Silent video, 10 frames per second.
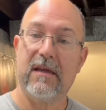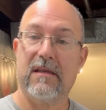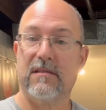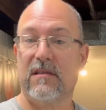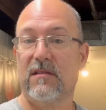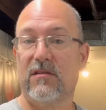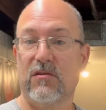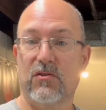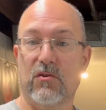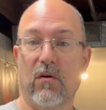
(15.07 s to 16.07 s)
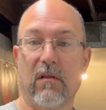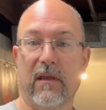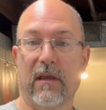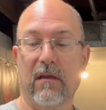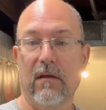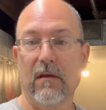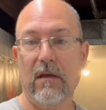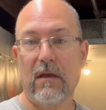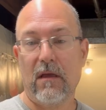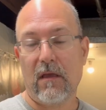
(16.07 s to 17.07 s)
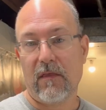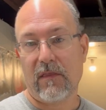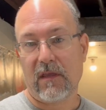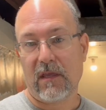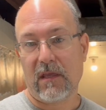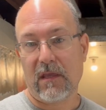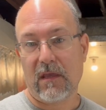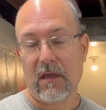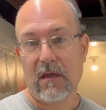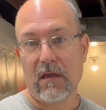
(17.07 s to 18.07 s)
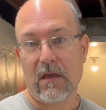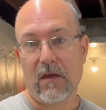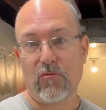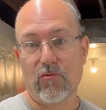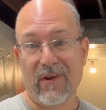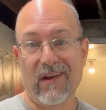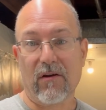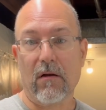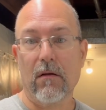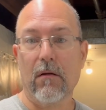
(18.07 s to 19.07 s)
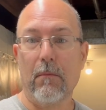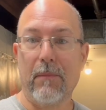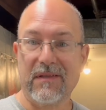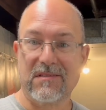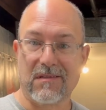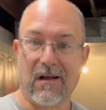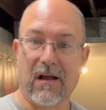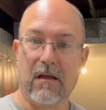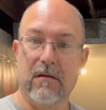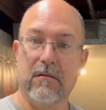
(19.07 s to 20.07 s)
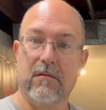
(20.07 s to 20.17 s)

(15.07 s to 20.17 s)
Since installing the rear buttstock